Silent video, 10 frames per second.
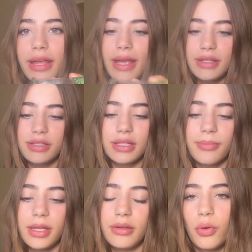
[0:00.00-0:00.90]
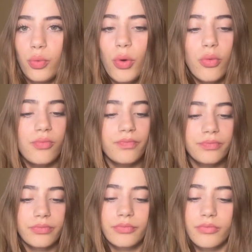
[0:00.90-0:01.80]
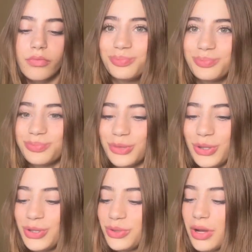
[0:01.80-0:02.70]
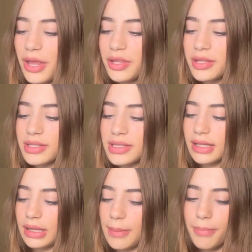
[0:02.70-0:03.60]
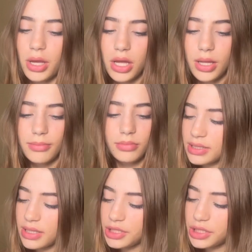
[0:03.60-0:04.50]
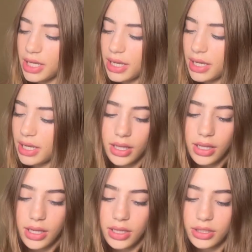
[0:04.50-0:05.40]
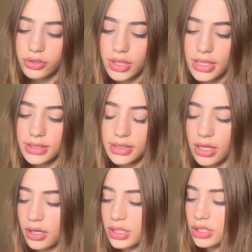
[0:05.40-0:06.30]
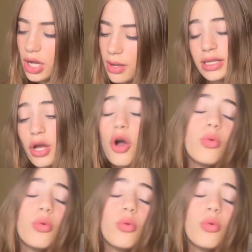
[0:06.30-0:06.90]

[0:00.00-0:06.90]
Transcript: cans or something. Woo! Ooh, I think this a lip balm. It's in the shade Triceratops.